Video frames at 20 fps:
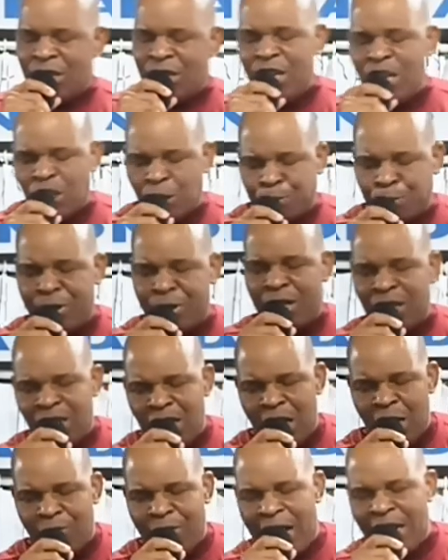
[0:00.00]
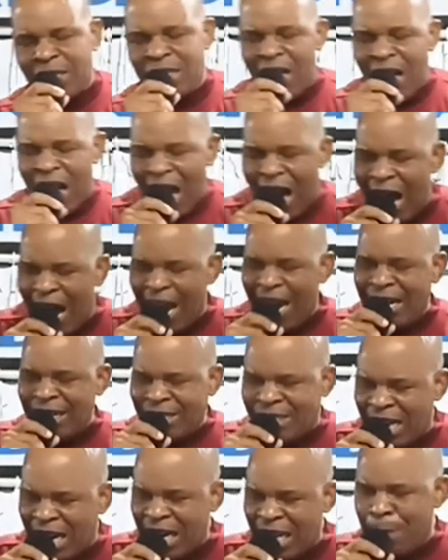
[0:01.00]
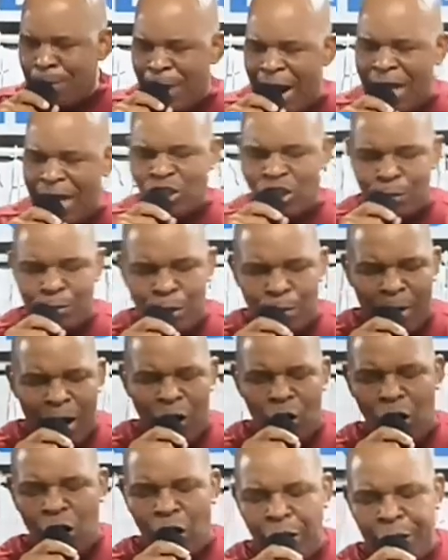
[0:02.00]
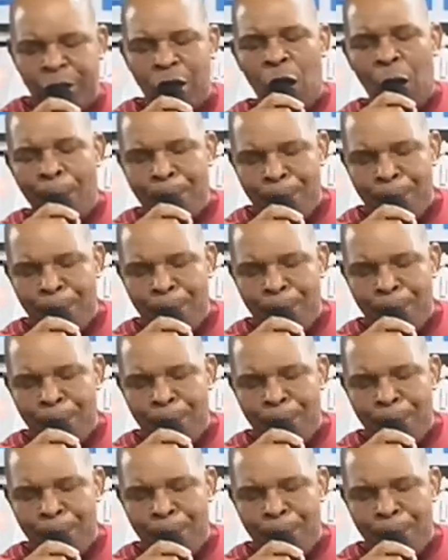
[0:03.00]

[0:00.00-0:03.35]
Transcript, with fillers: I, Daily Benjamin Umahon,